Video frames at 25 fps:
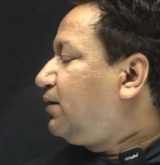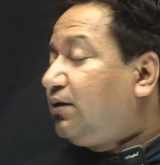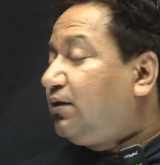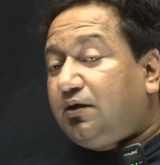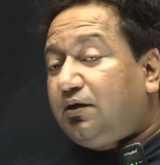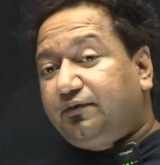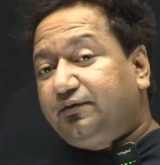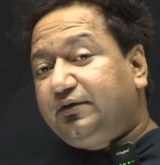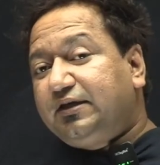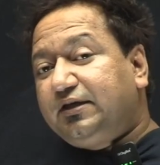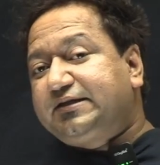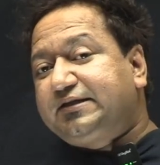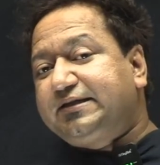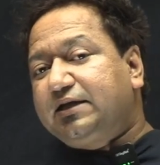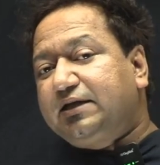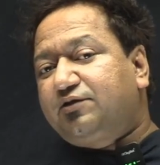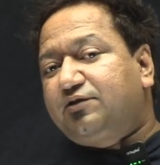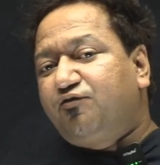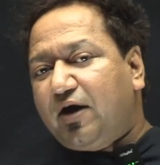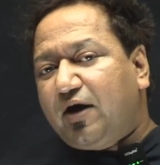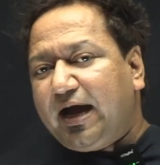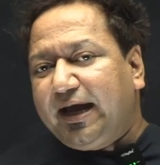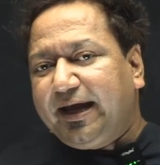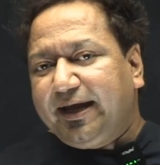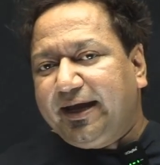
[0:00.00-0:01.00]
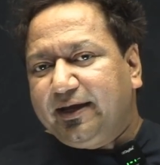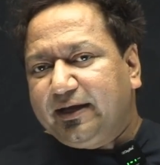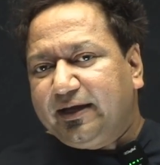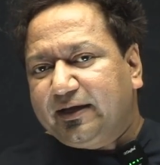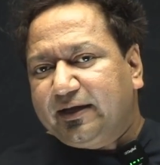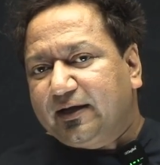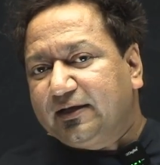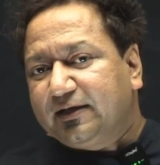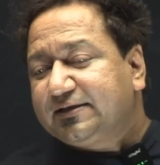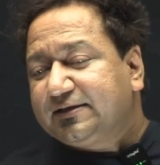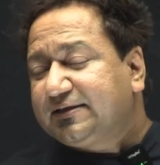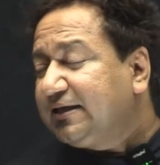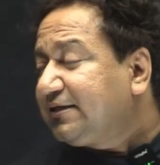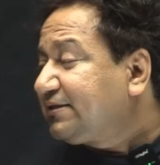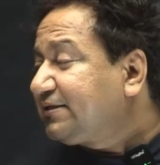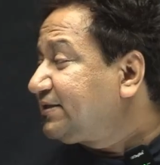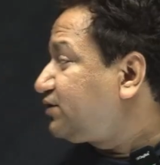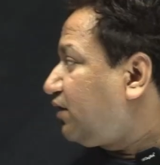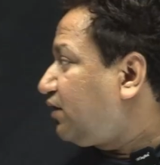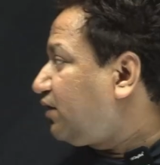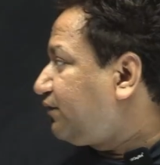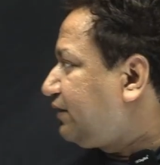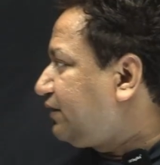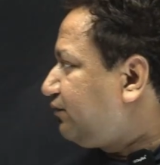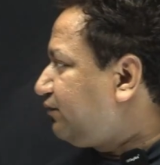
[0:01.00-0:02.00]
The set Y consists
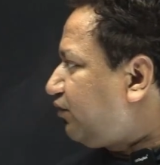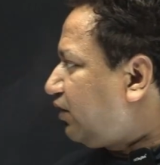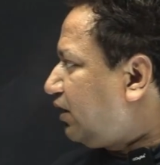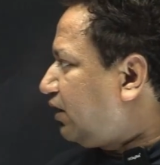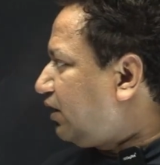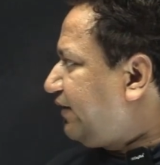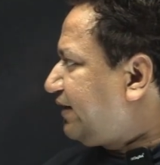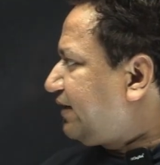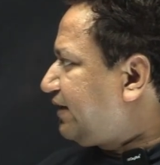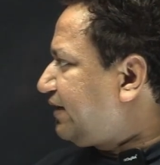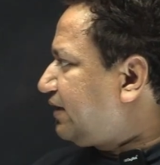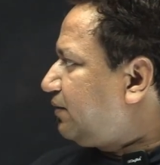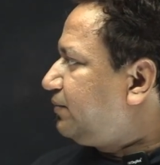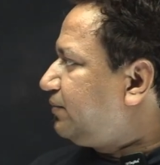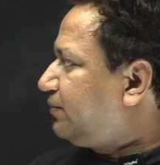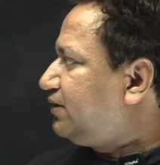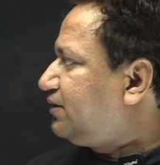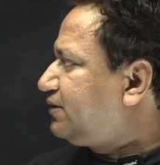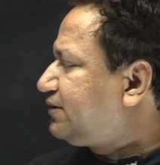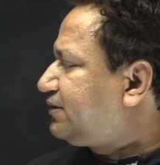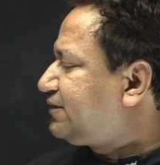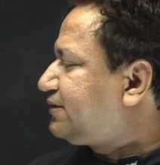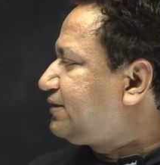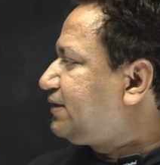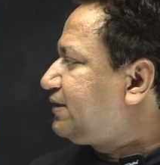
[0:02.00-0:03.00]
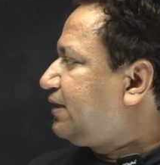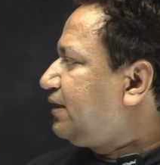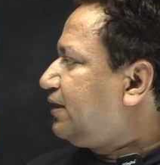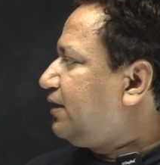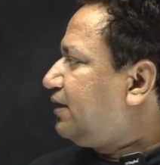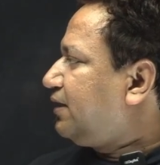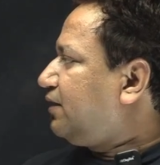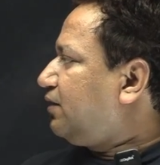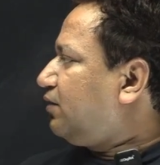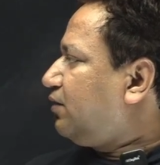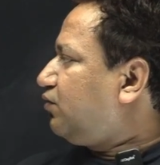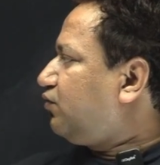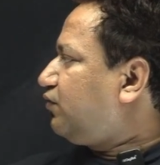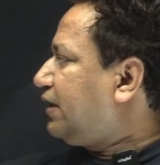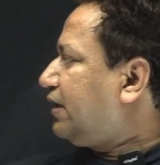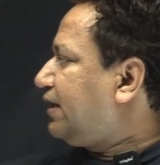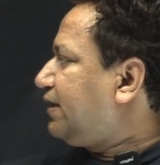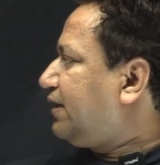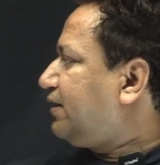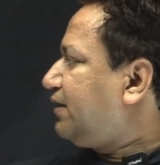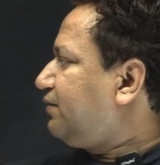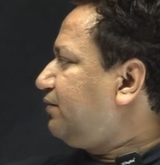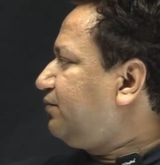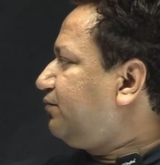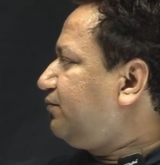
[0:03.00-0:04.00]
of the following numbers
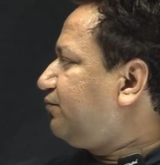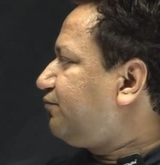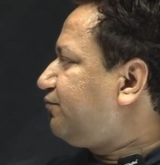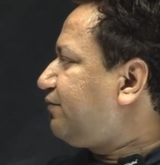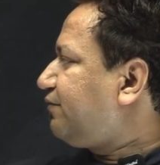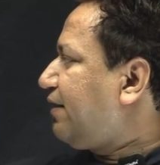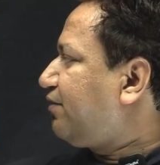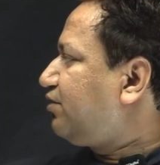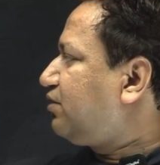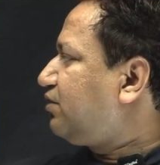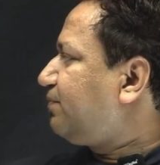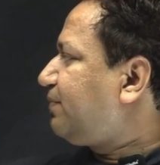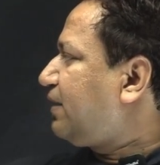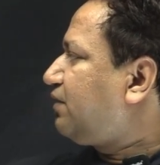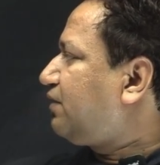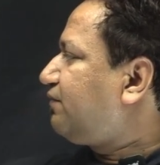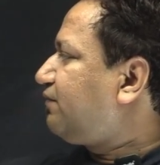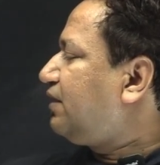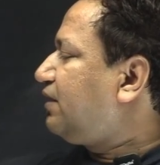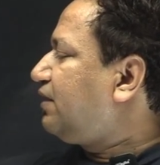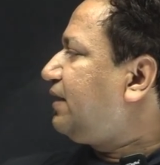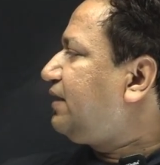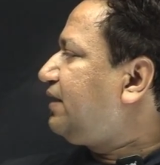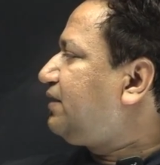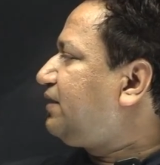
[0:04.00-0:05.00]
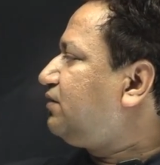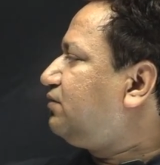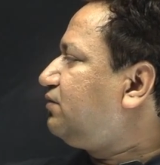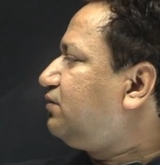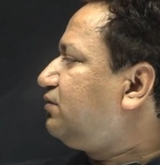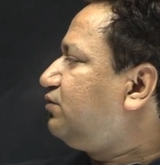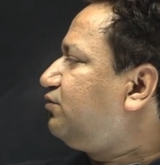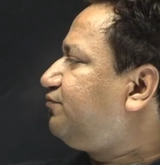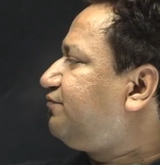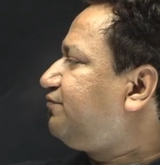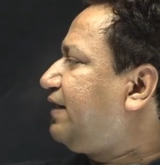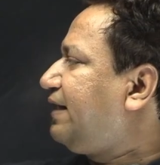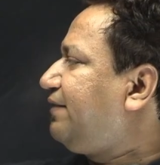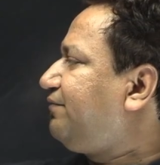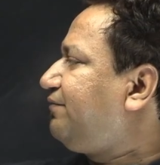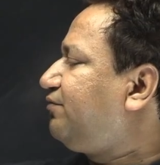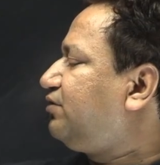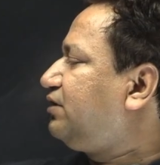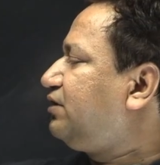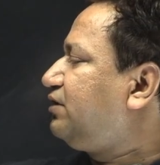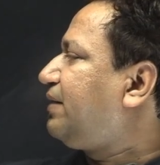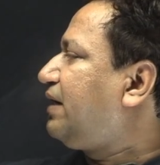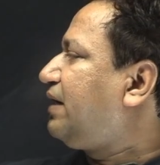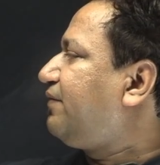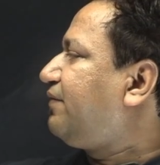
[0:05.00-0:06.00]
1, 5 to the power 1 by 2, 5 to
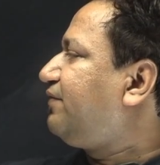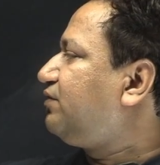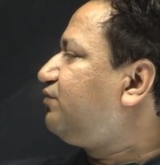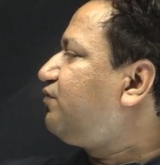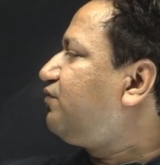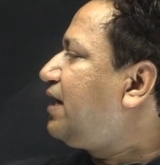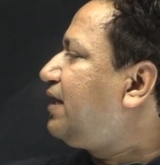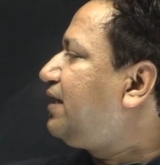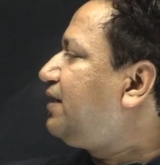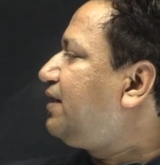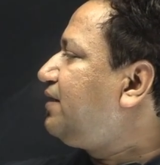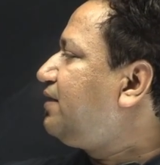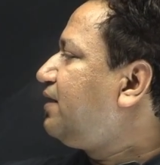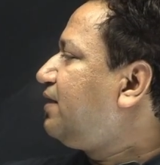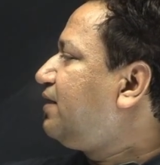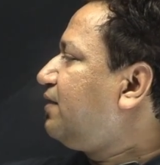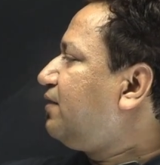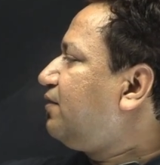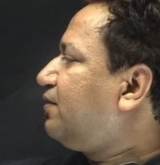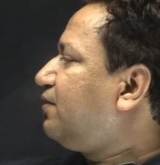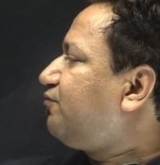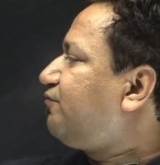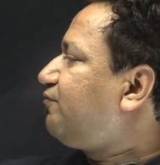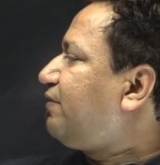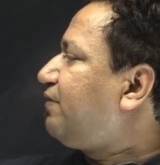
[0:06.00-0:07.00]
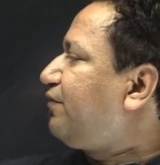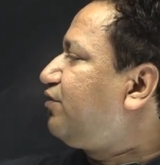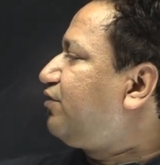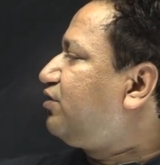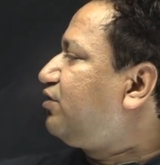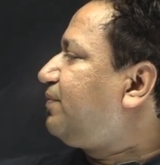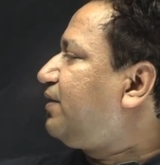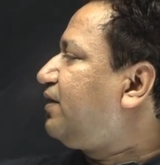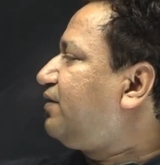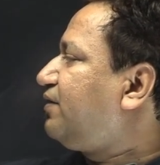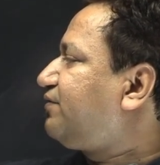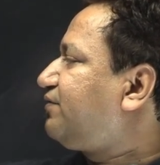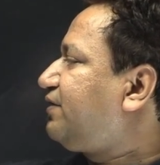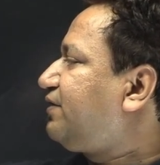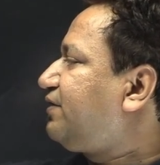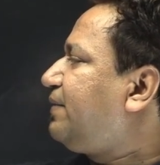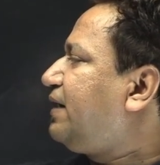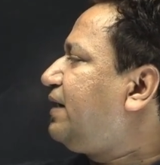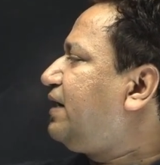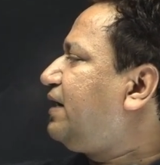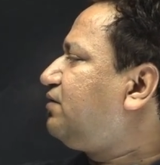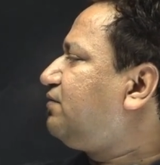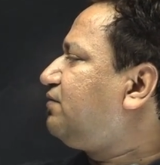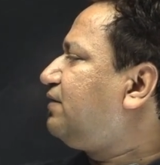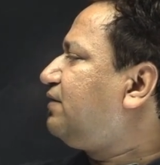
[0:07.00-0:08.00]
the power 1, 5 to the power 3
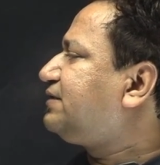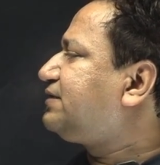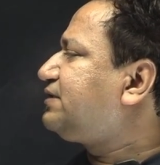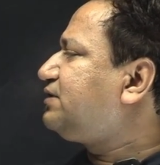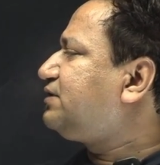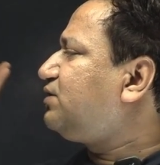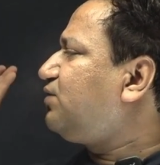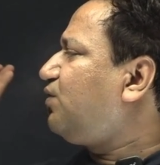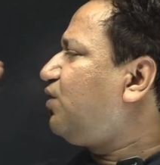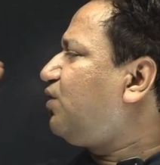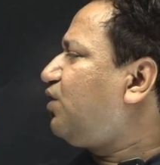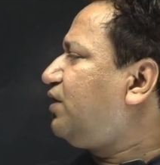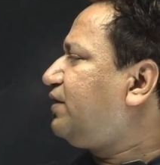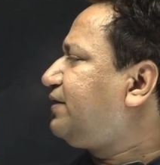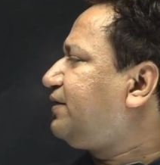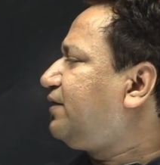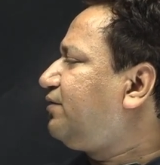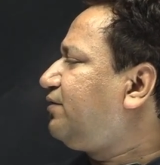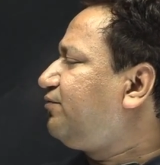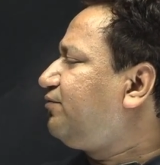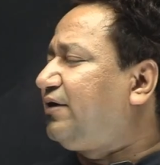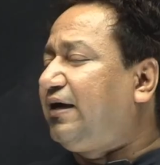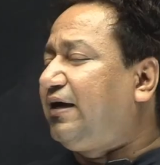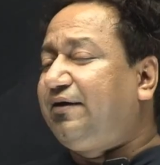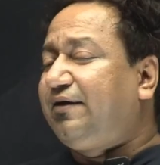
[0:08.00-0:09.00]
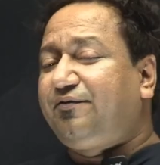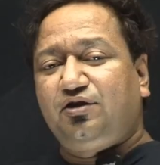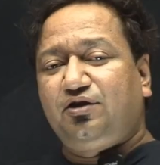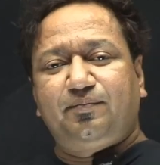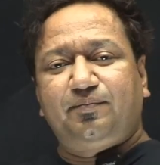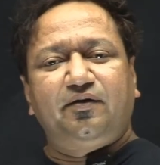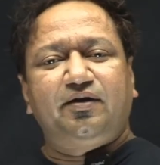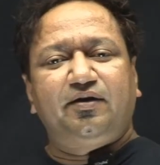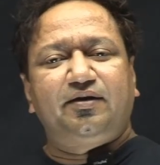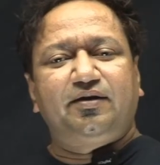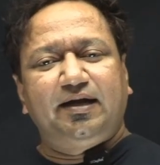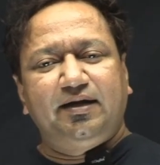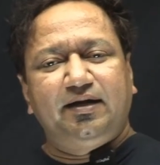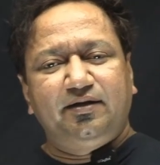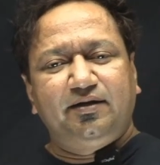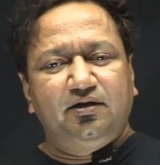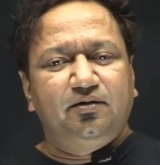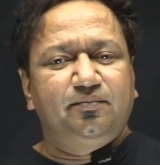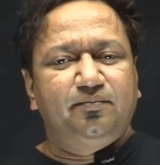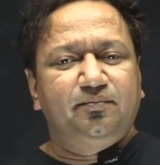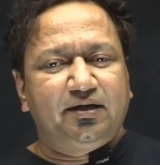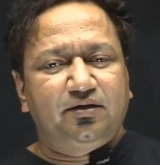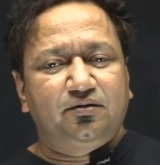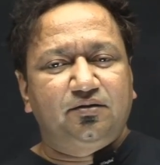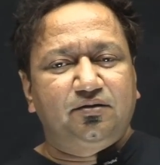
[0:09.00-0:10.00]
by 2 and so on till 5 to the power 19
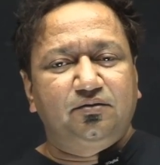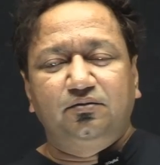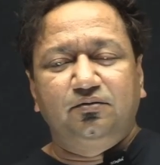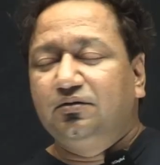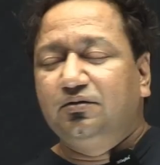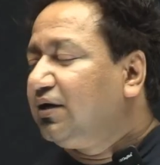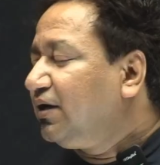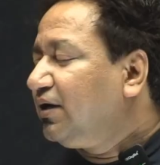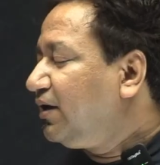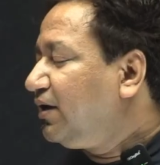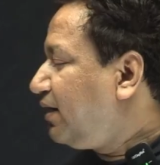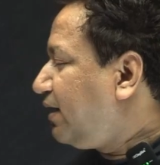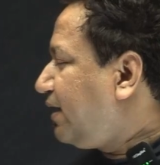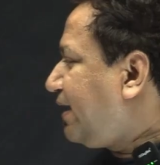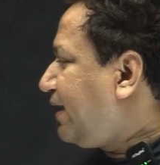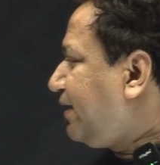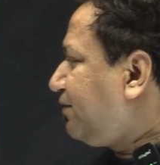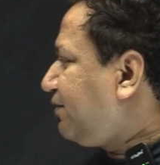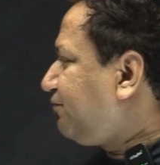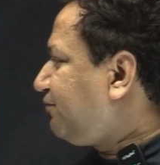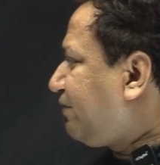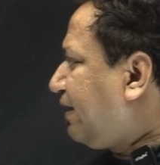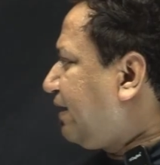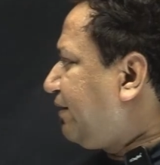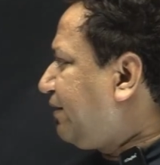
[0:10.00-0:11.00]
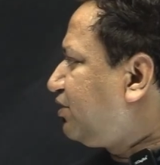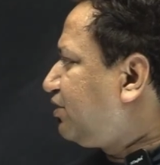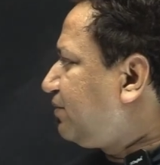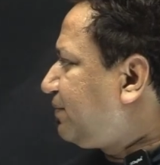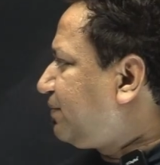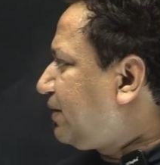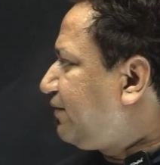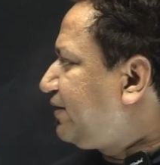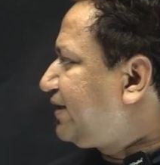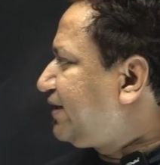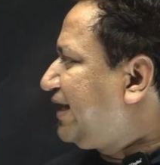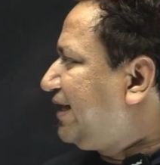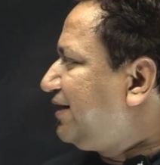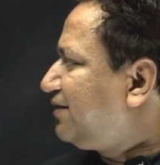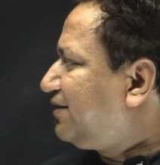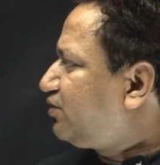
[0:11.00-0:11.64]
by 2 and 5 to the power 10.